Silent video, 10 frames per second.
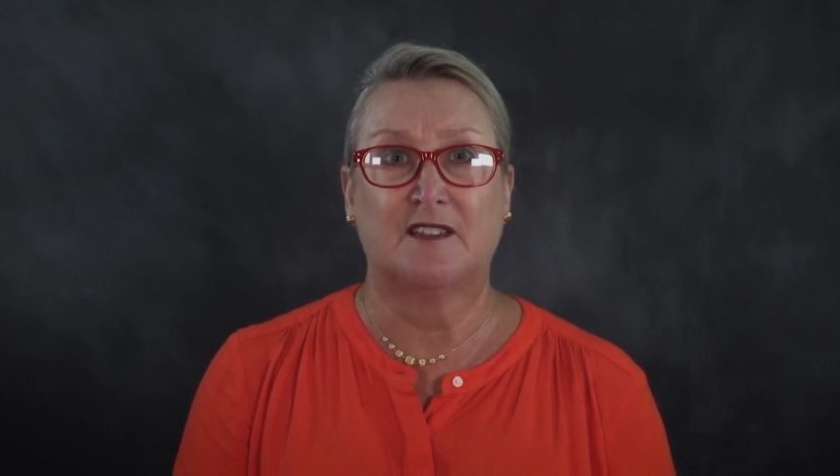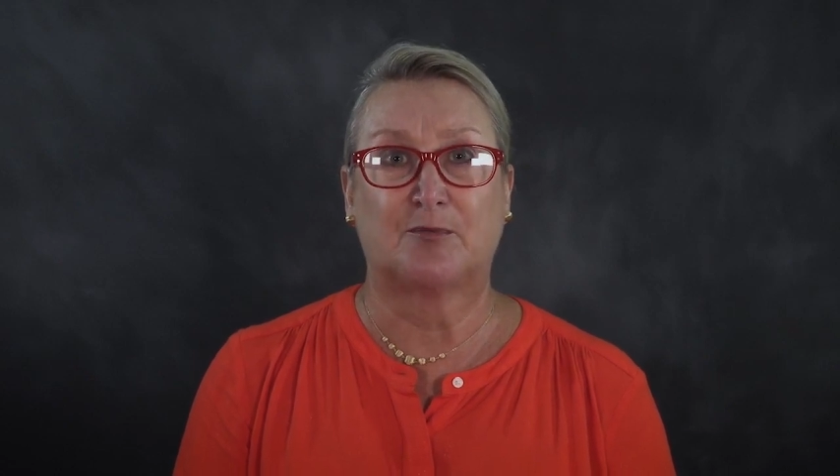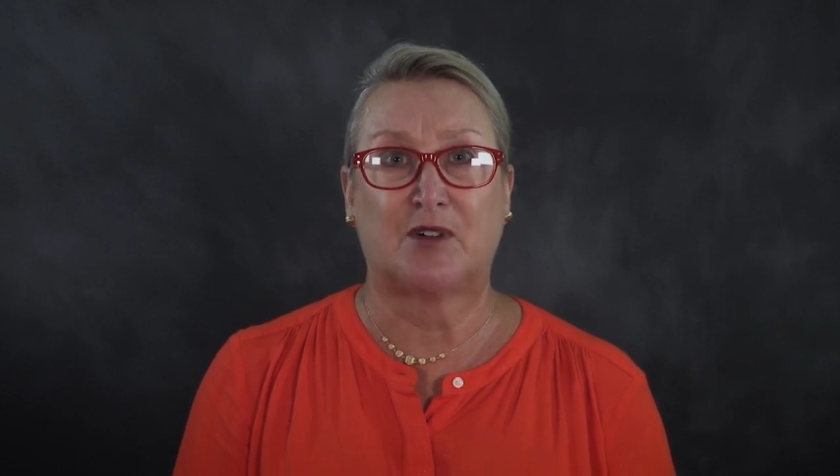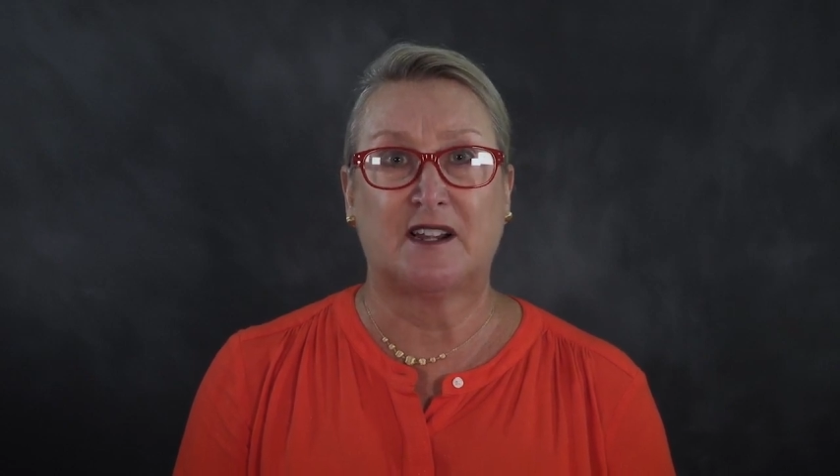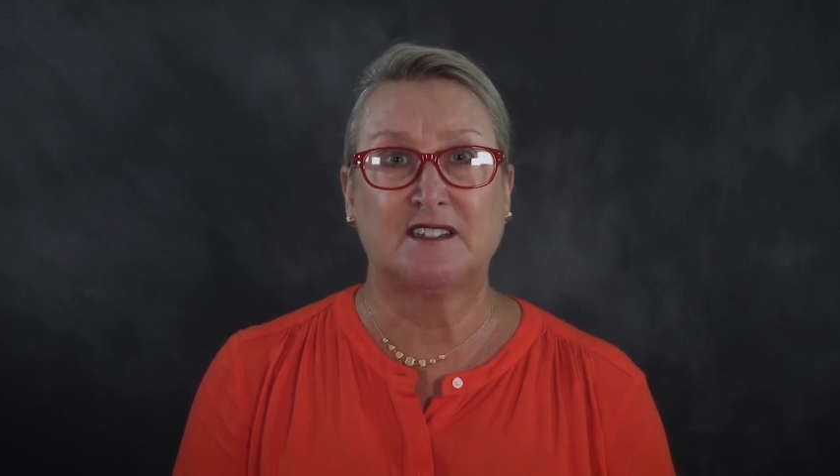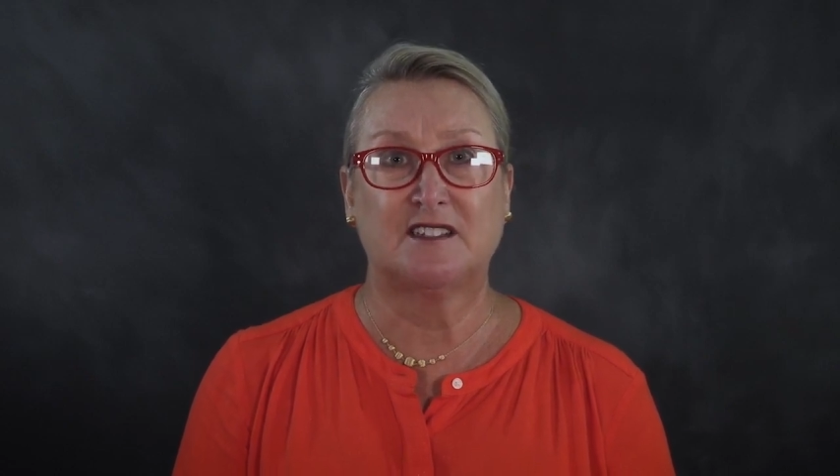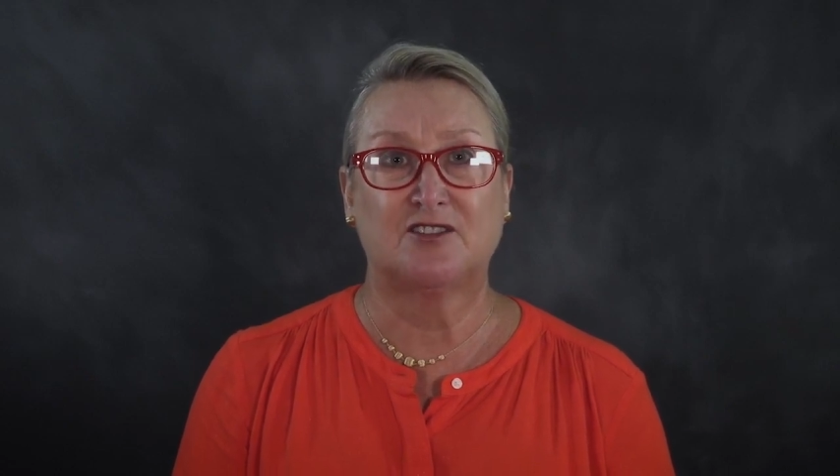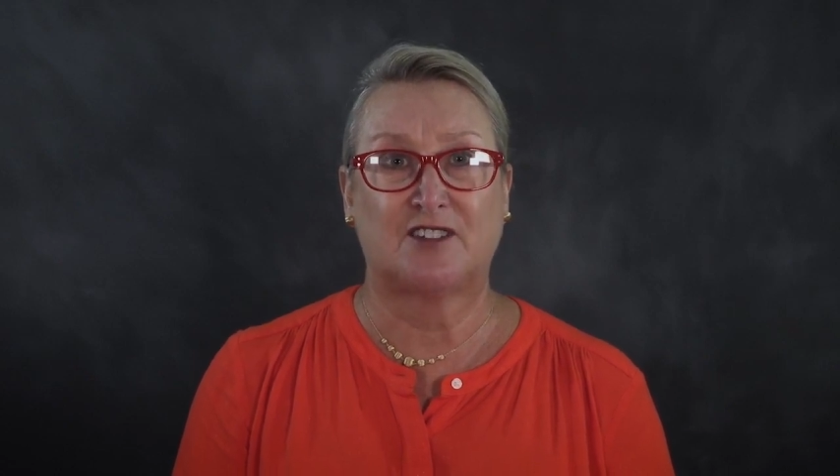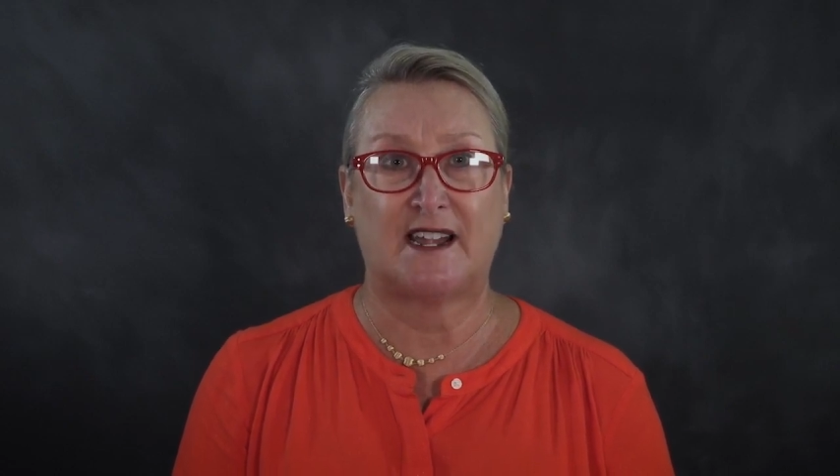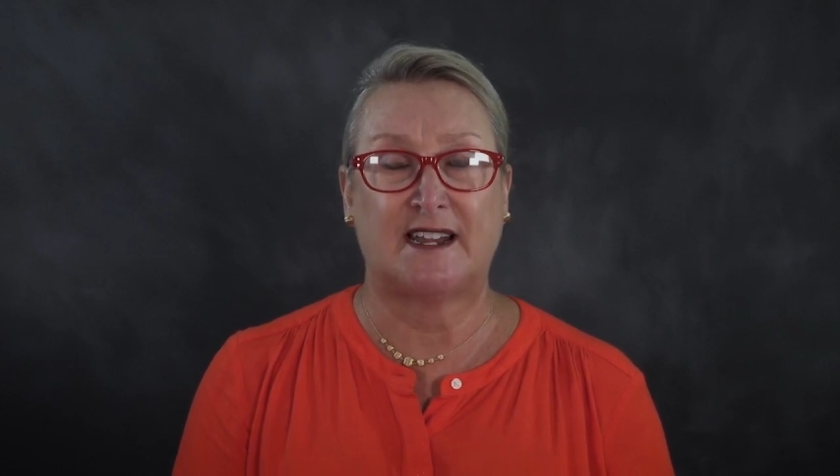The products
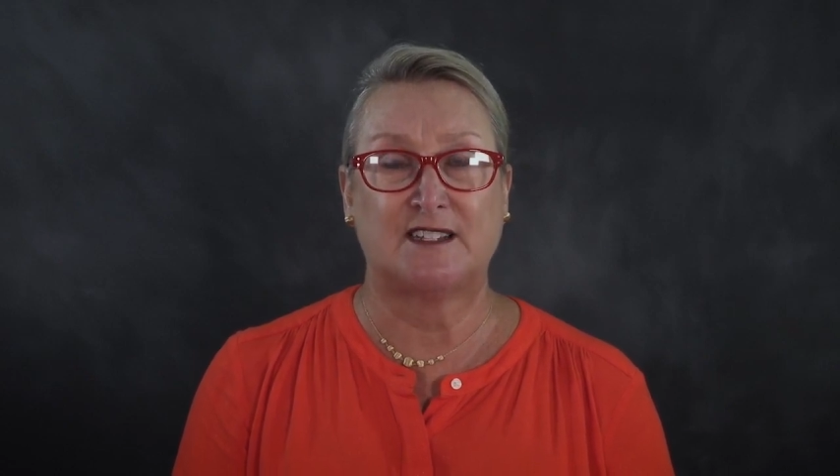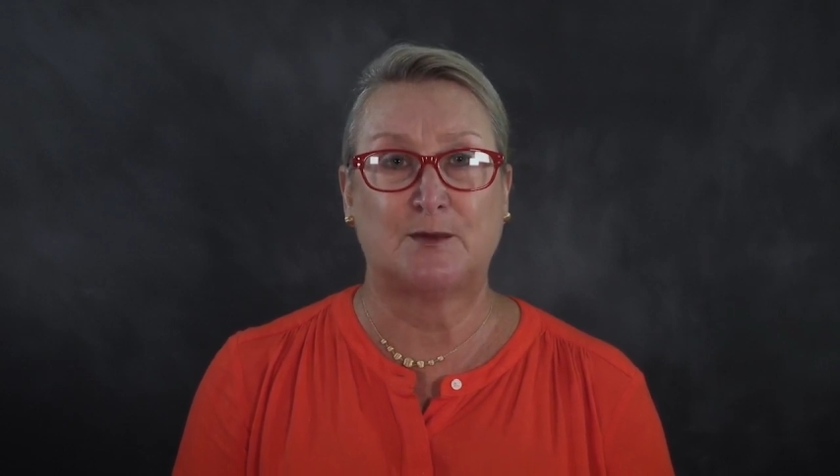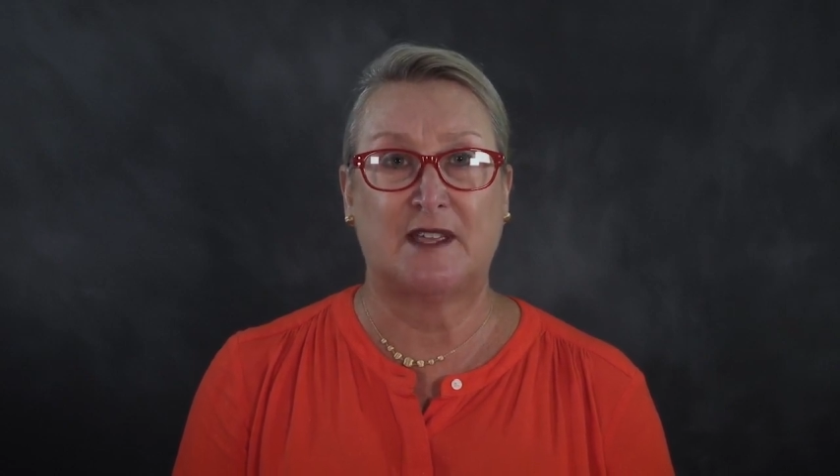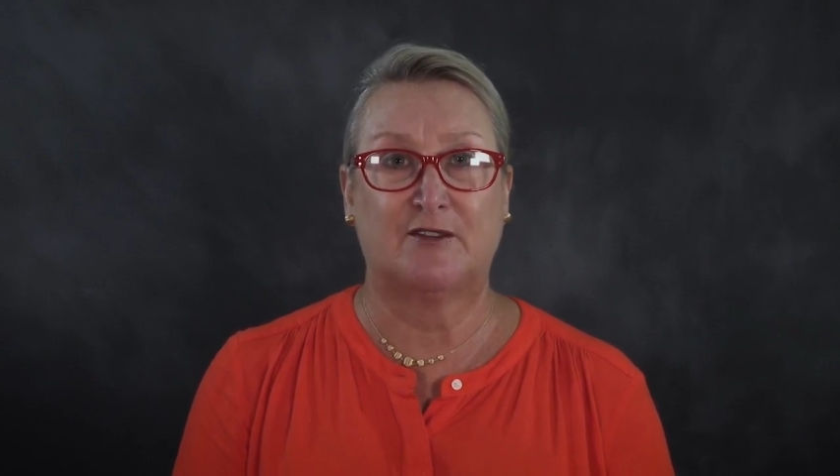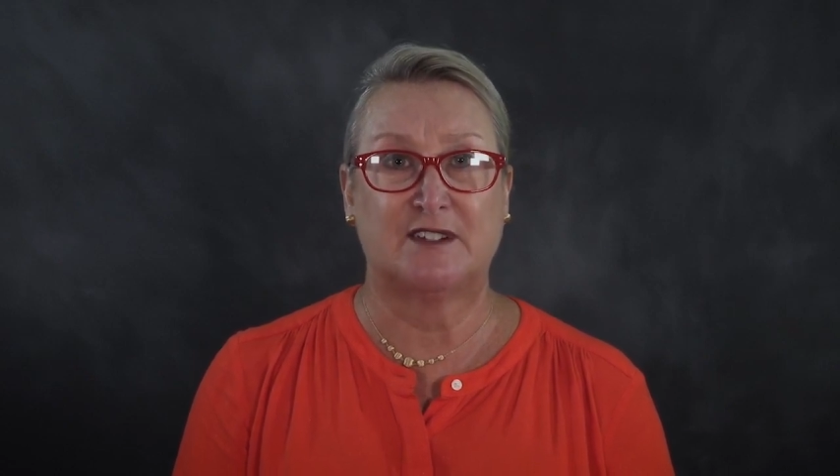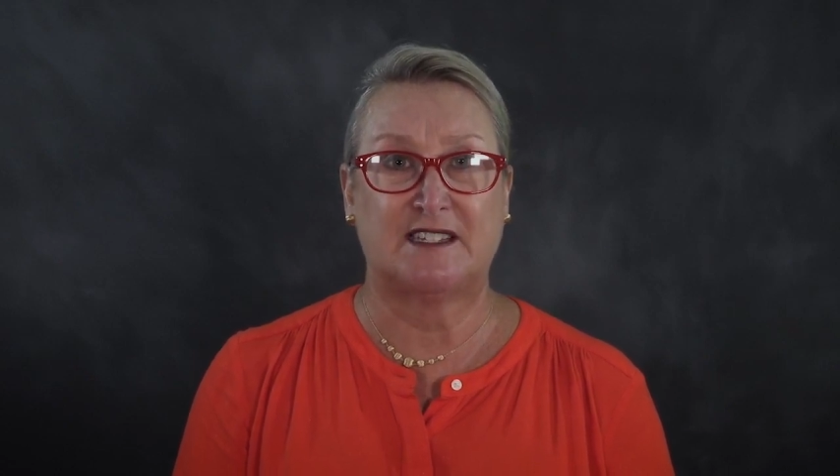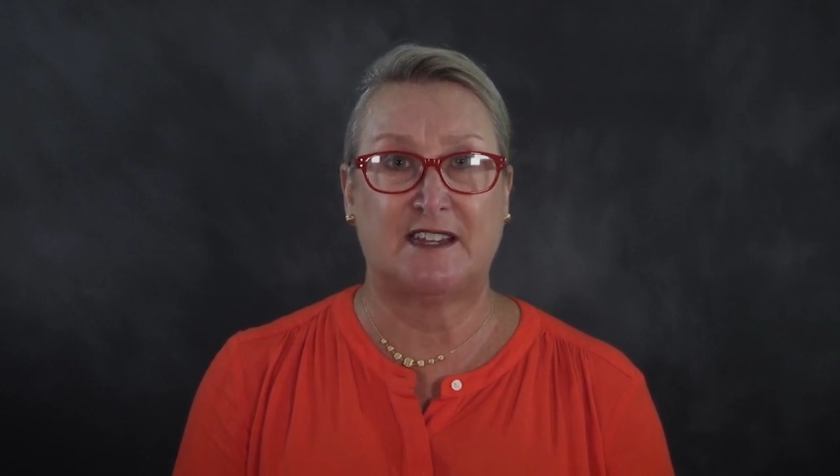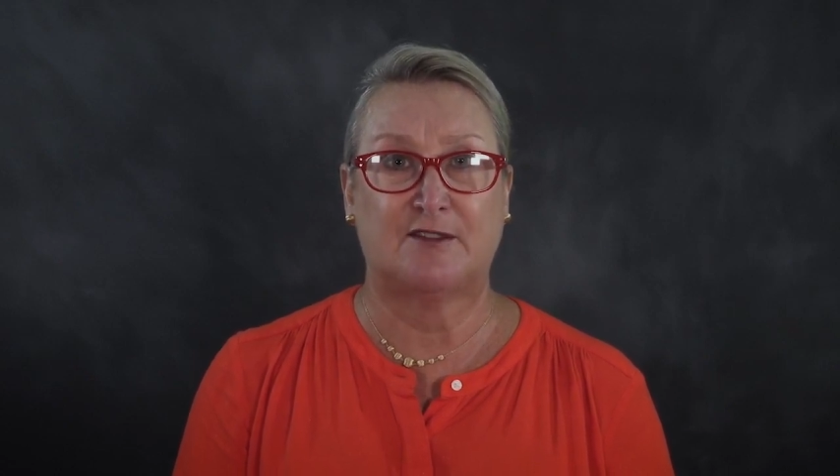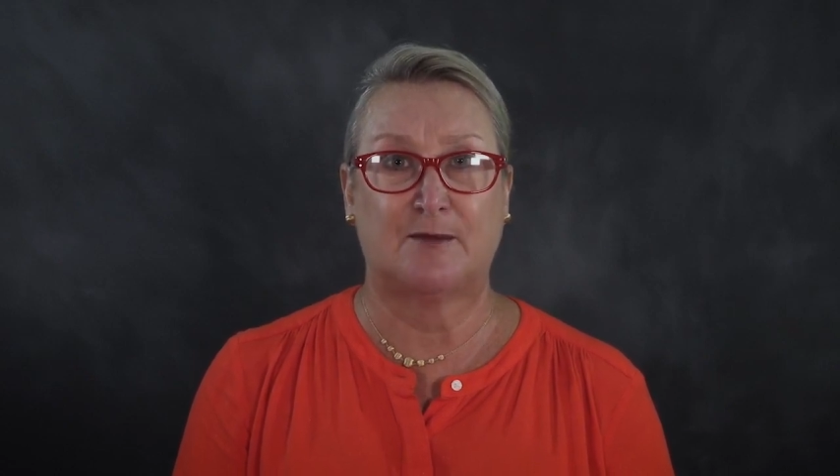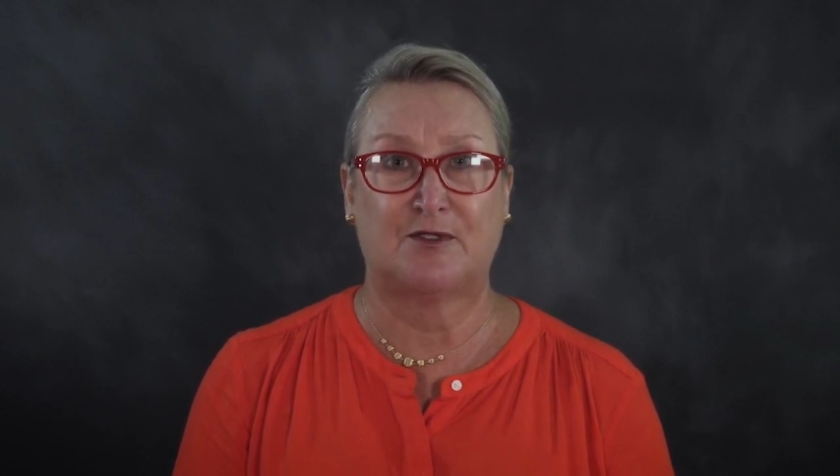and trainings we have
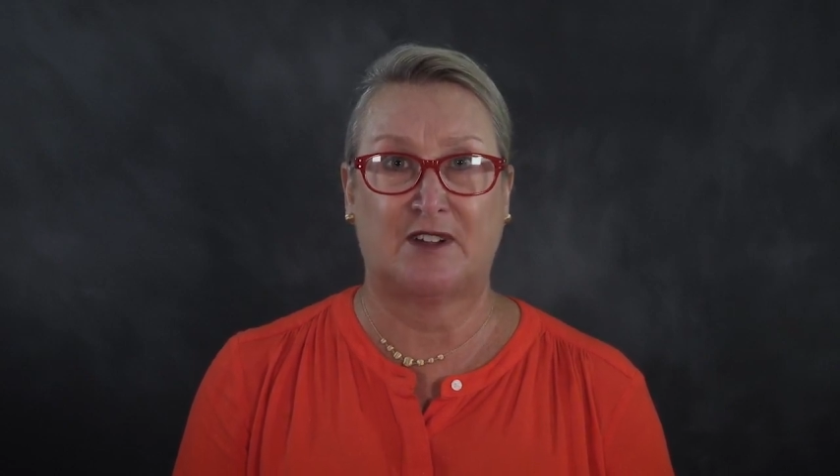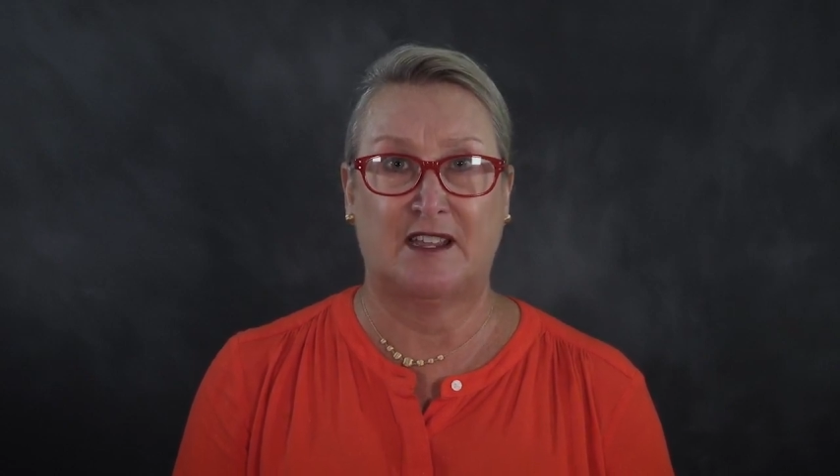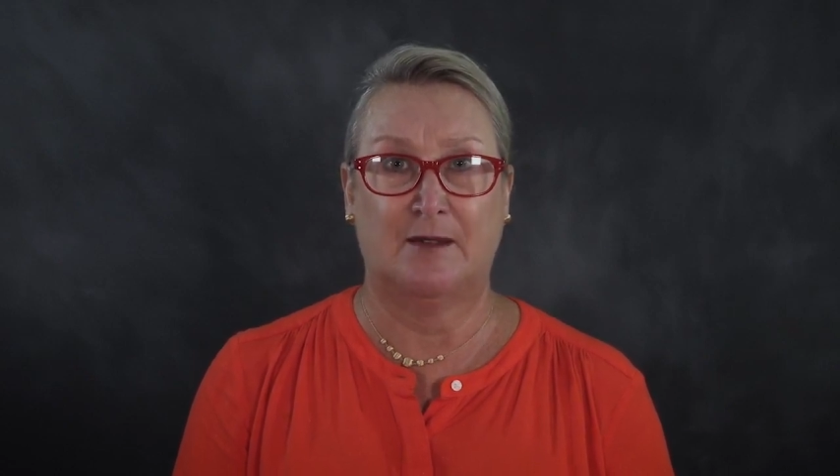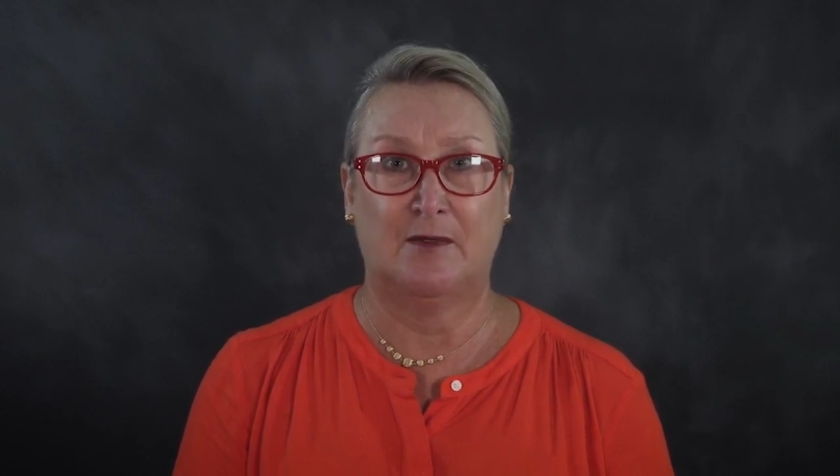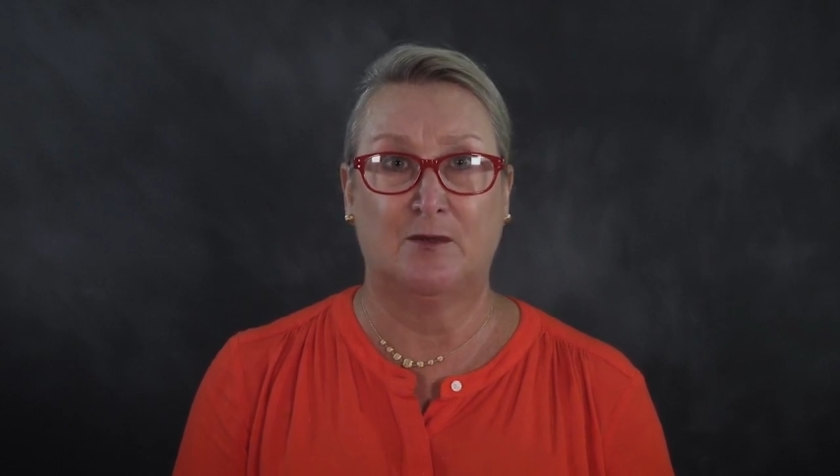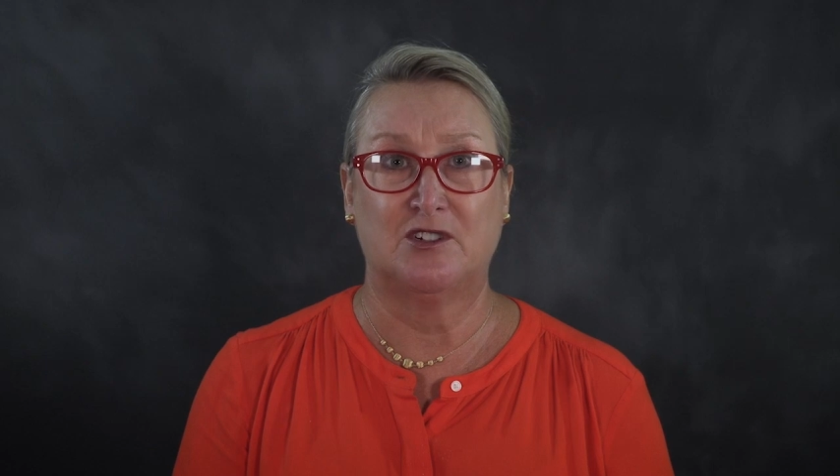received from 3M,